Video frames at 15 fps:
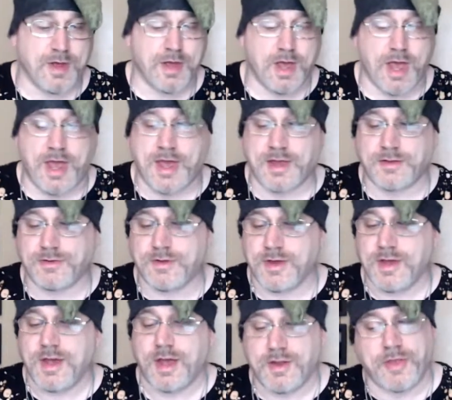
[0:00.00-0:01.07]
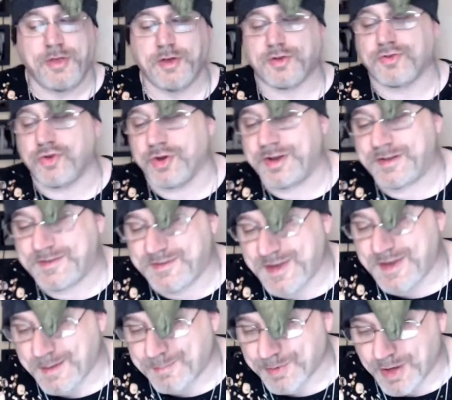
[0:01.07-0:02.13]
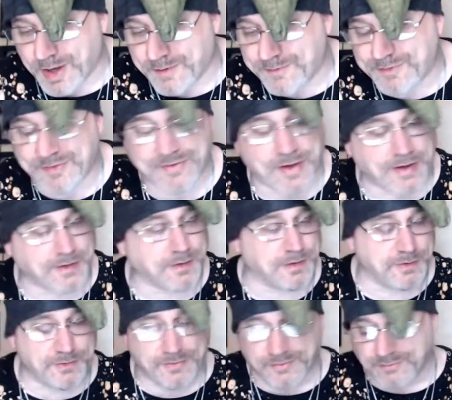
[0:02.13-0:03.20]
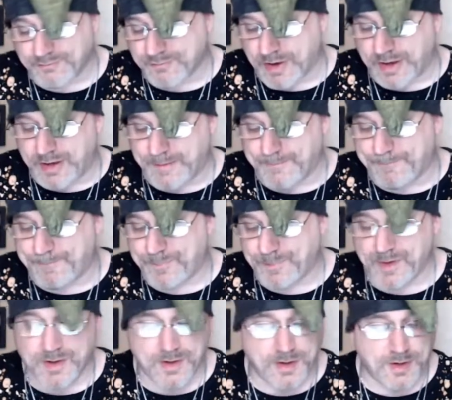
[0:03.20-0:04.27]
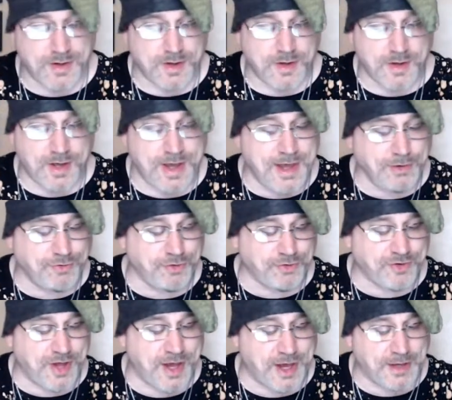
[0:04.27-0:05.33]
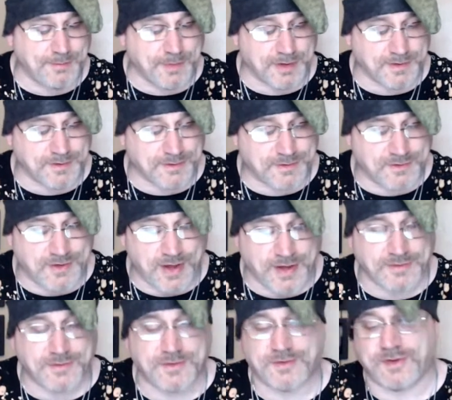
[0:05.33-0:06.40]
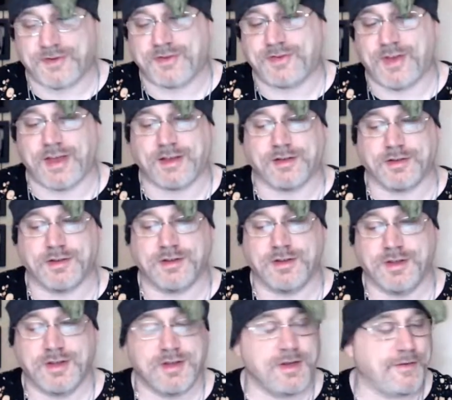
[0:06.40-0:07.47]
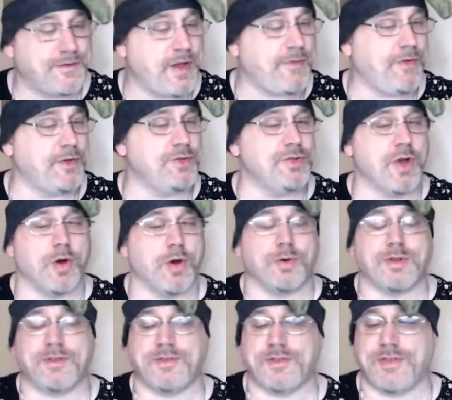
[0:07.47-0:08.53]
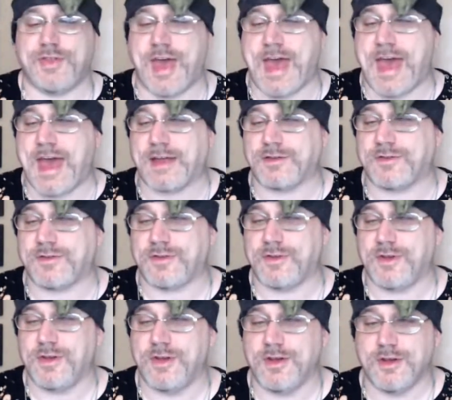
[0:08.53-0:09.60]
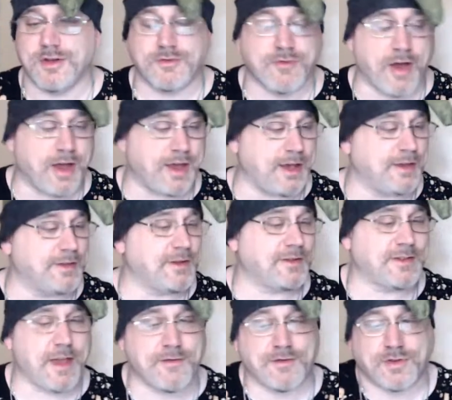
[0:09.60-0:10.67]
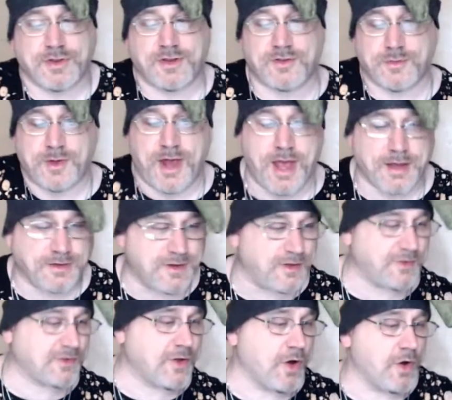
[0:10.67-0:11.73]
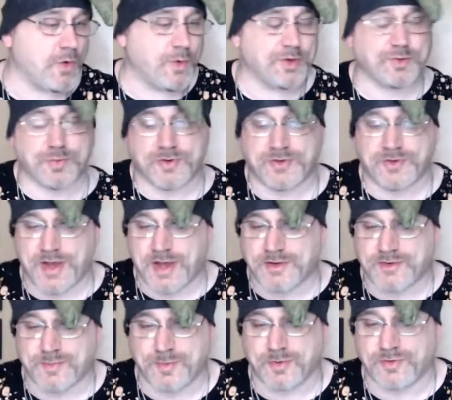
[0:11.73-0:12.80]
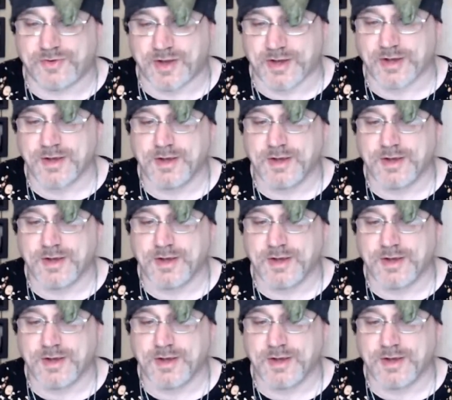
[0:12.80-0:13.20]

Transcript: another good example of cycles, right? Entertainment tends to cycle. Have you ever noticed that, right? In the 70s, we had disco, which was dance music.